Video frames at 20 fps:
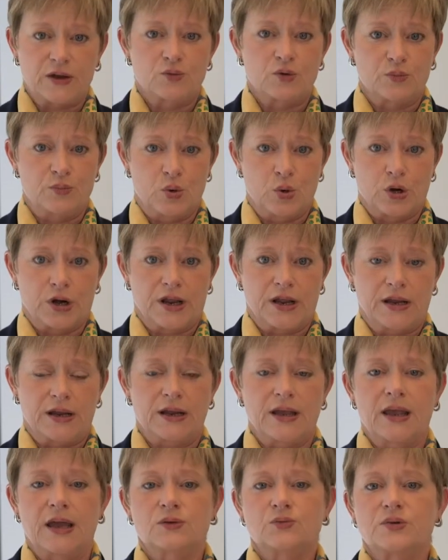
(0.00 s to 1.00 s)

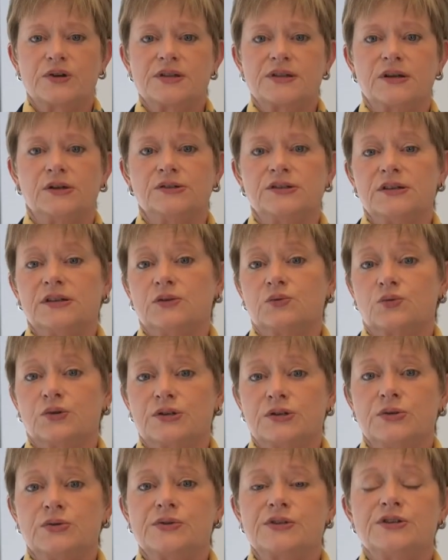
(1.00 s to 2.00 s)
reporting and result in
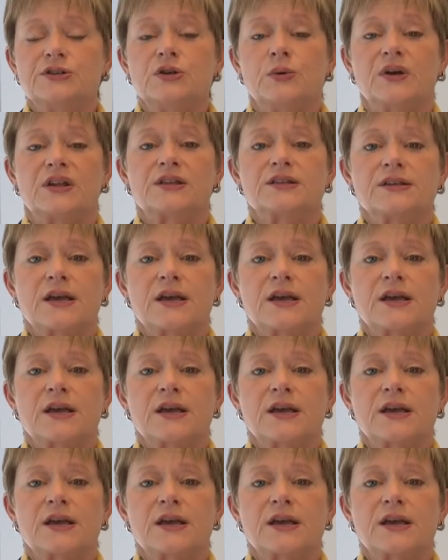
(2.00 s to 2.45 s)
reduced U.S.